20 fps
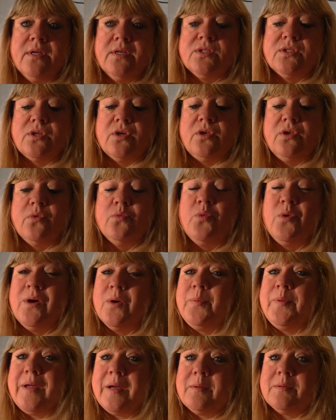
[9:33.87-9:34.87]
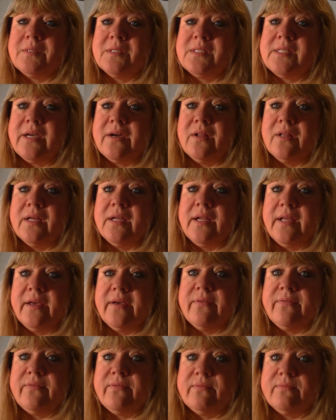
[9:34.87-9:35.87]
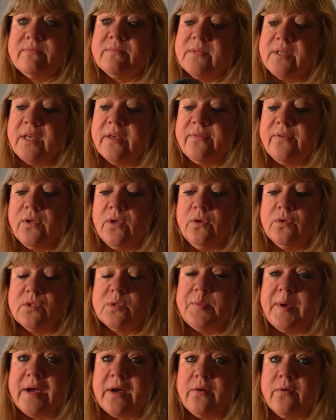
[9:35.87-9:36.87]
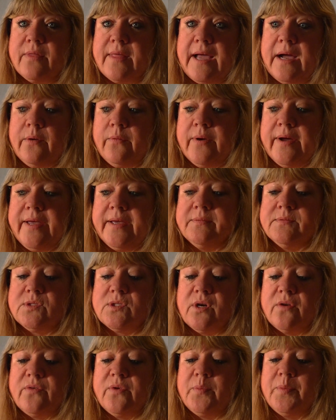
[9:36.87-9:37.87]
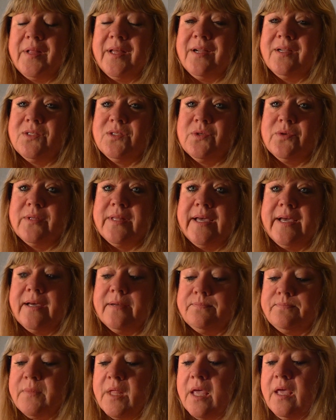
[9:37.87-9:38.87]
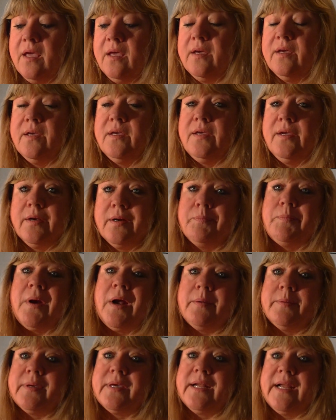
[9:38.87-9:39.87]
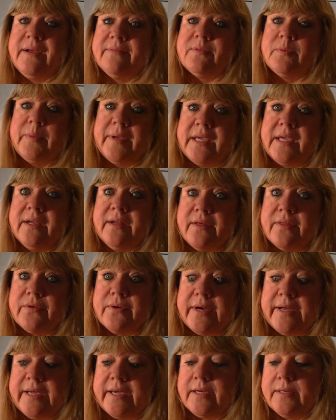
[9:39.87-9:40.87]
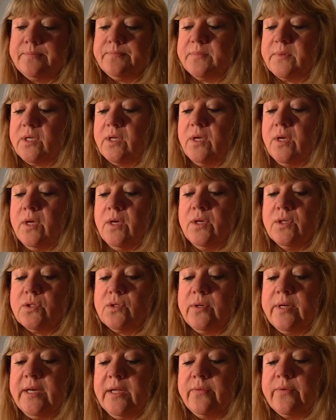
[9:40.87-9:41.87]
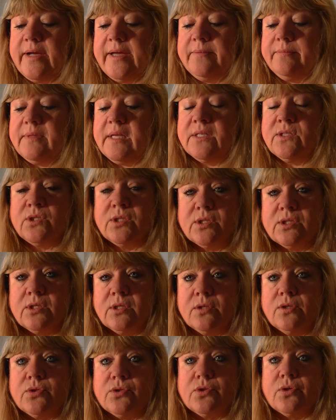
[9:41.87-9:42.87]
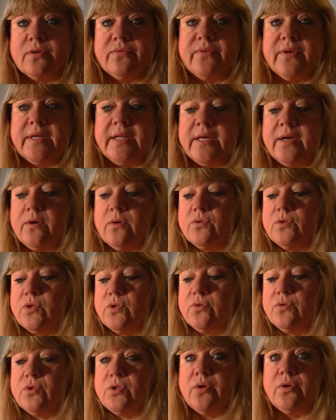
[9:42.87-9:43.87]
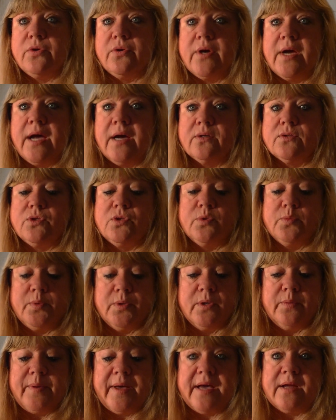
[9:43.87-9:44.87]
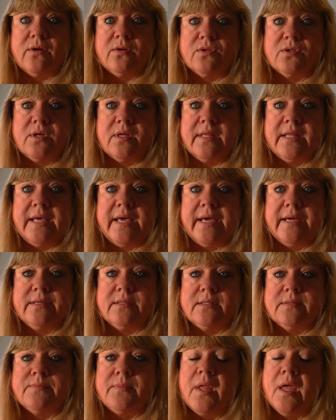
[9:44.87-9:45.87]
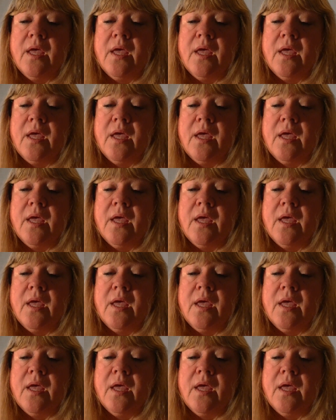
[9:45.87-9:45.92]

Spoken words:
So you will be able to tell it if you use spackle that way. So if you plan on doing that, you're probably going to have to make you another egg. So anyway, that's just a little short video to show you how to put patterns on the eggs.